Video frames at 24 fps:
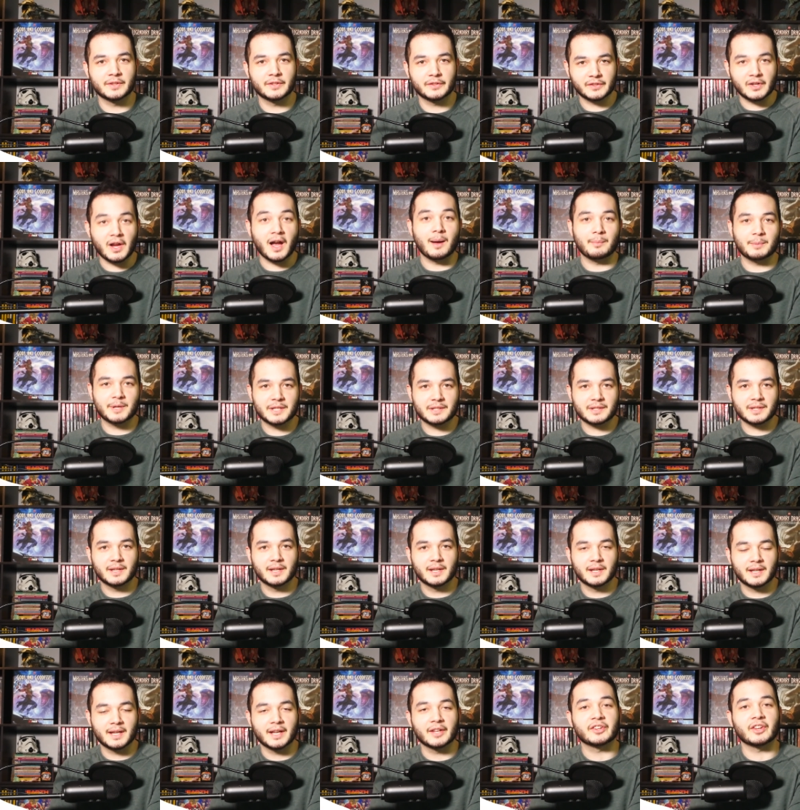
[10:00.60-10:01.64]
to this comment
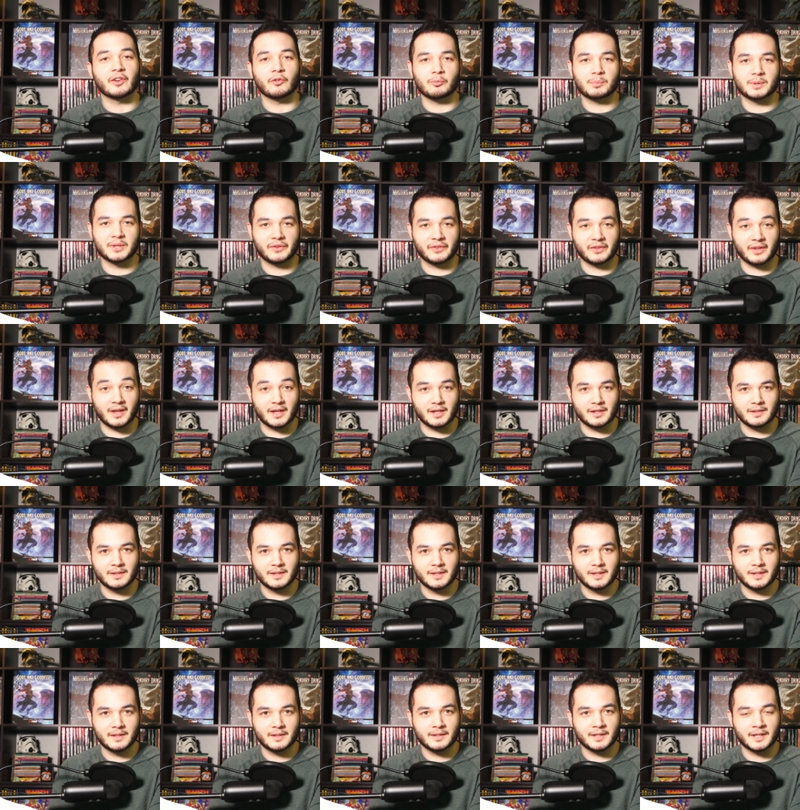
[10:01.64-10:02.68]
has ever been said
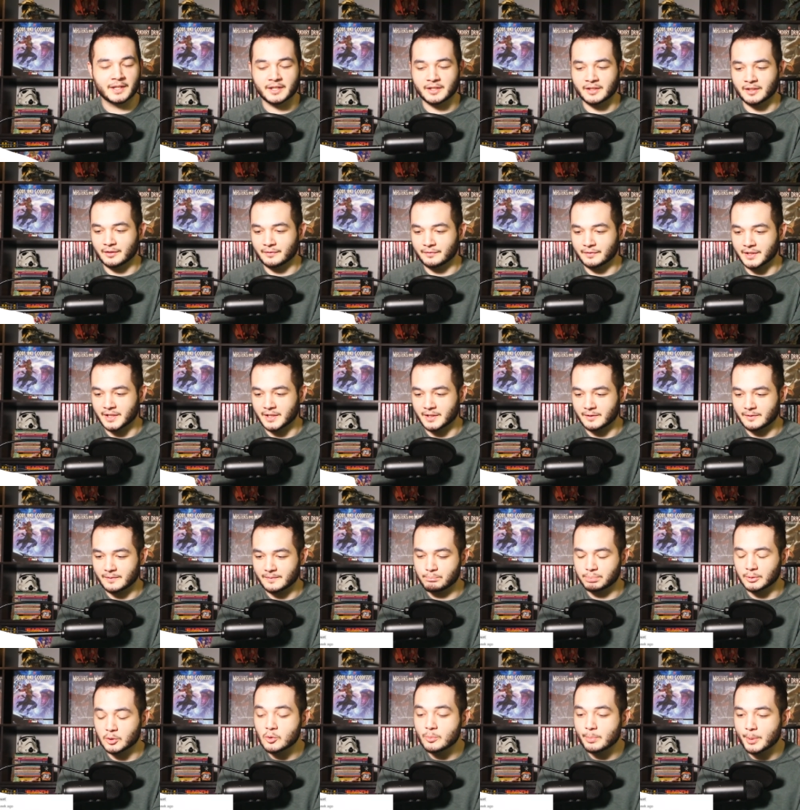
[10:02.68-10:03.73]
on another video.
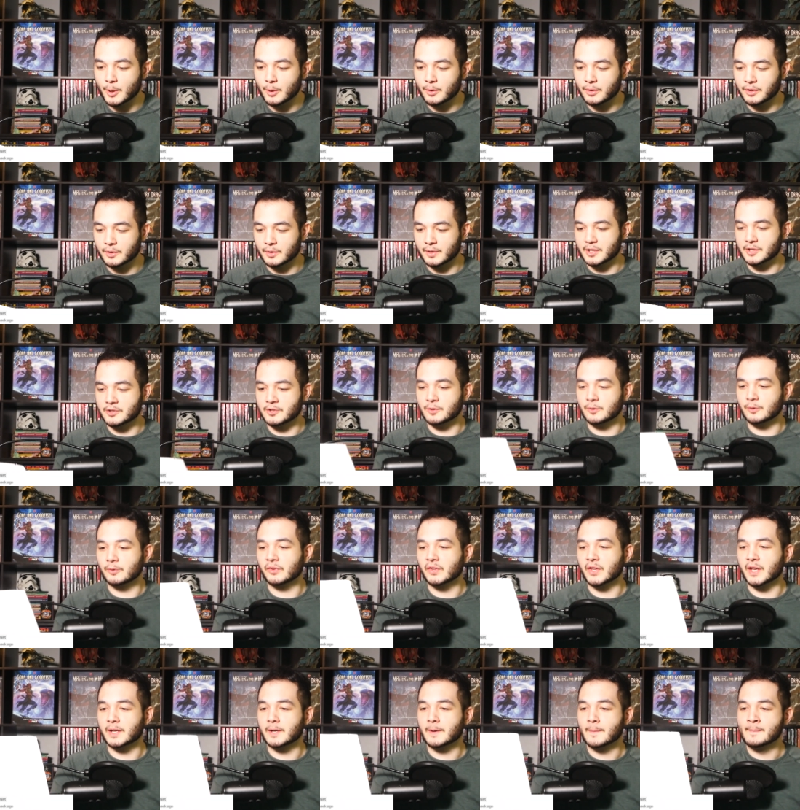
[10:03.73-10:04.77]
Bluebird32
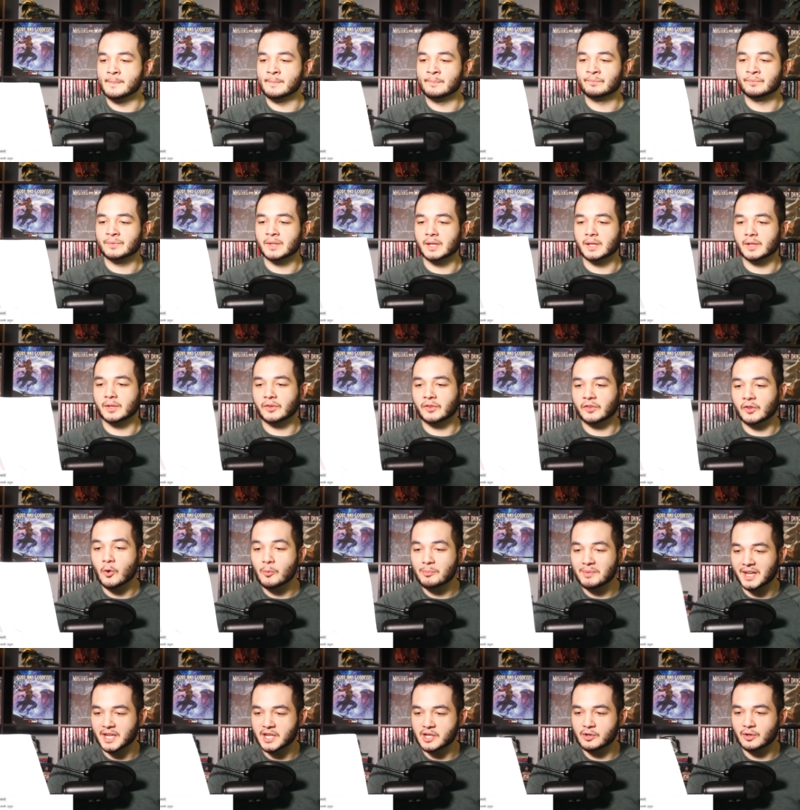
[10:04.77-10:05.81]
said,
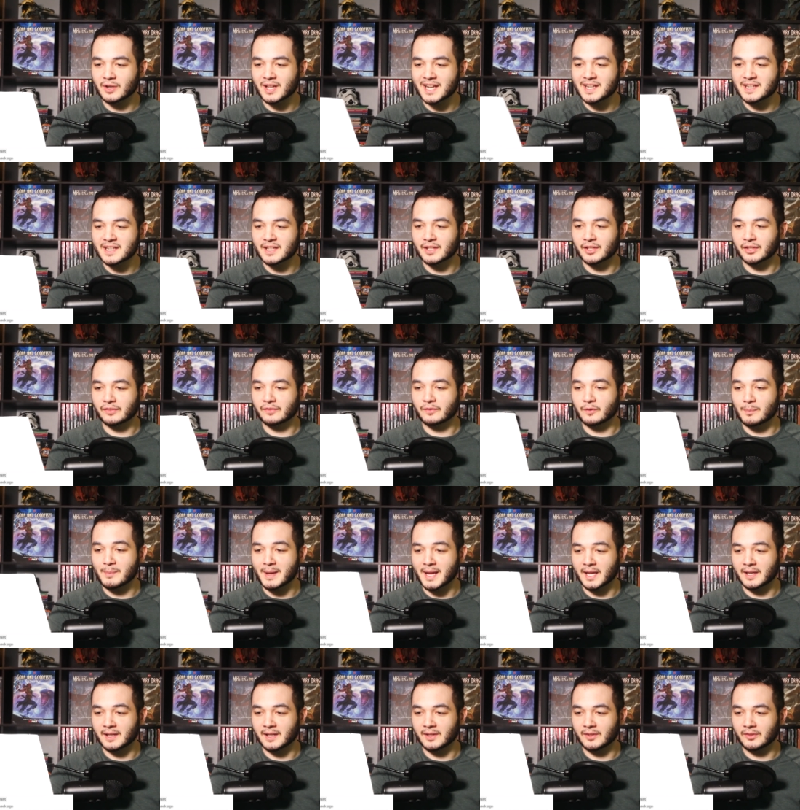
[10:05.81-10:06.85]
so many good ideas for
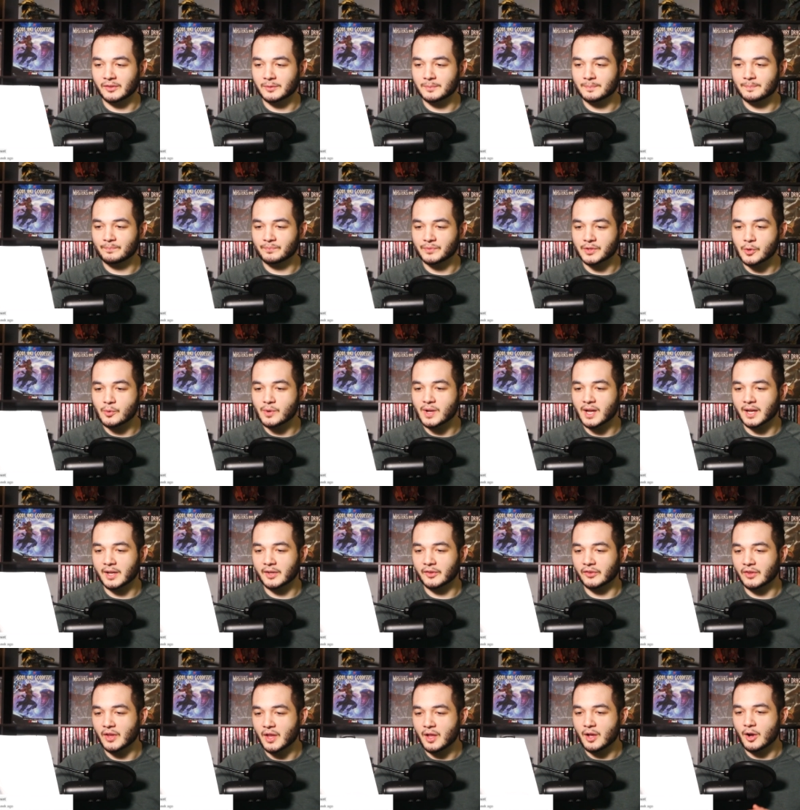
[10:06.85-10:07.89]
mayonnaise. You
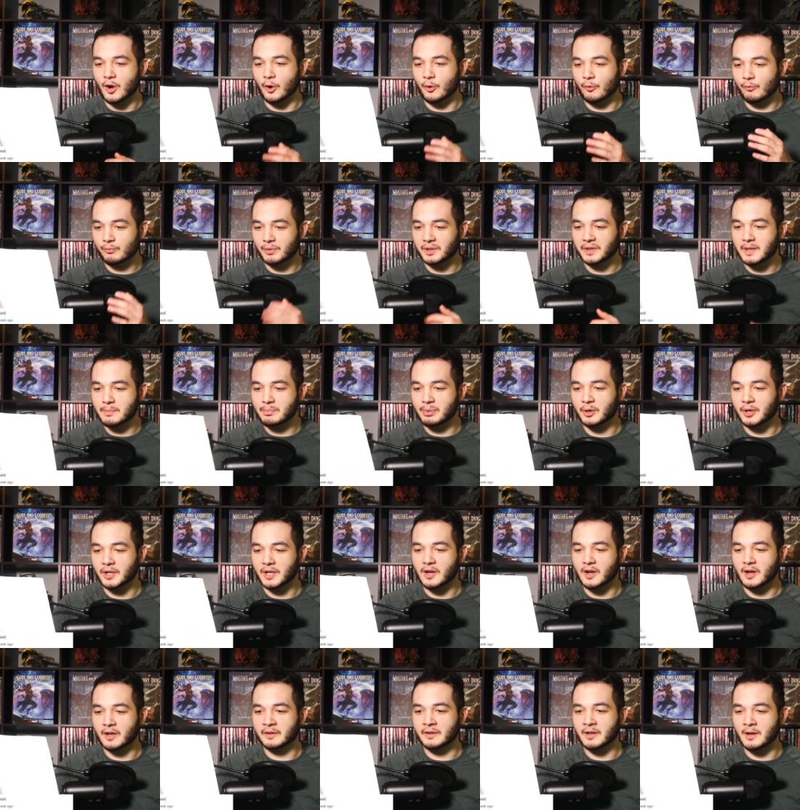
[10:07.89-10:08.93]
guys are really
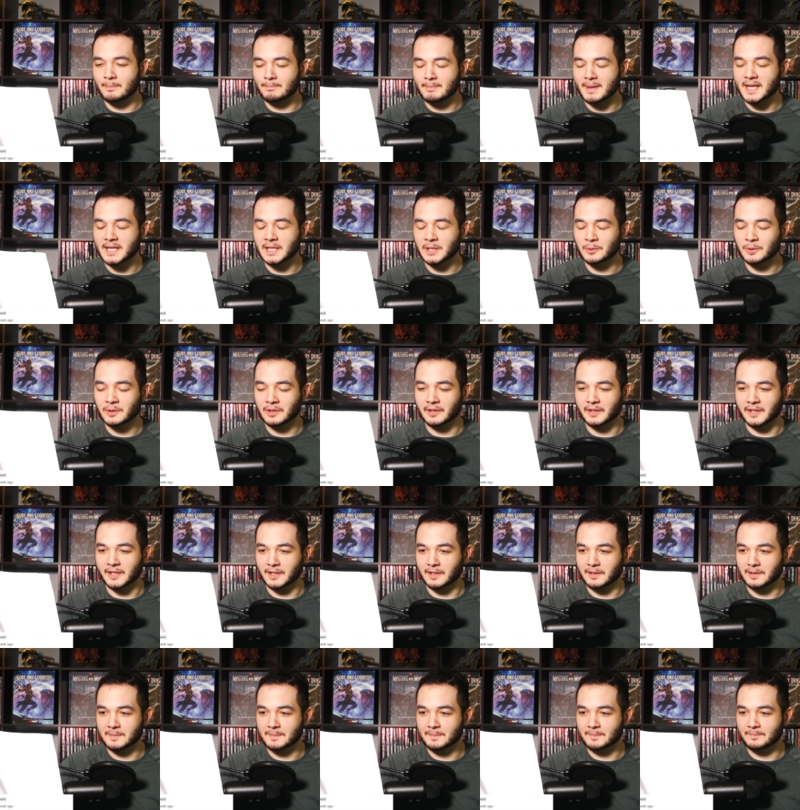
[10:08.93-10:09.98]
putting on a Mayo
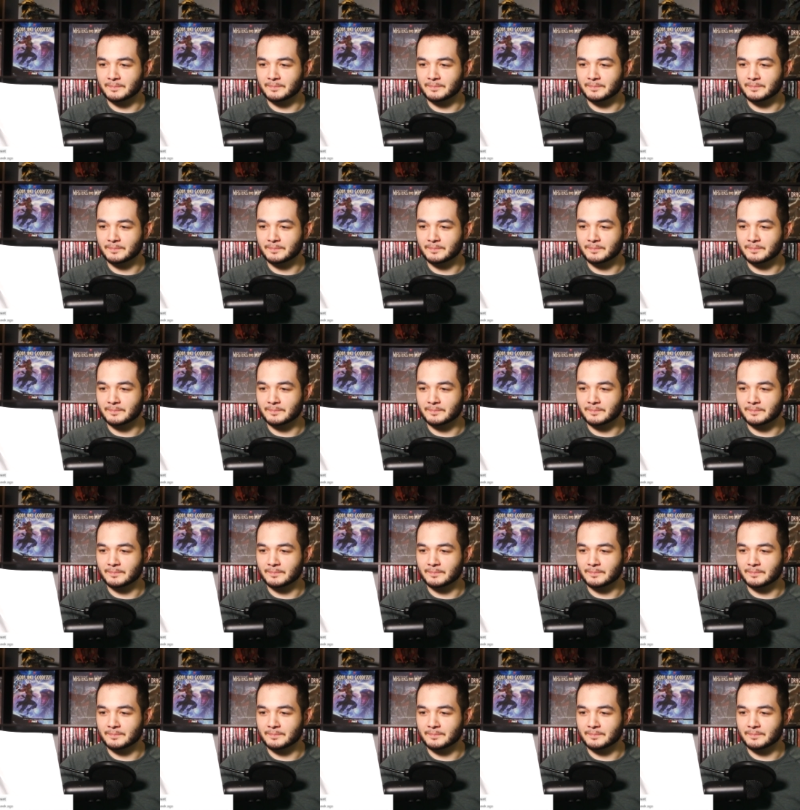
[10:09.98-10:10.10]
clinic.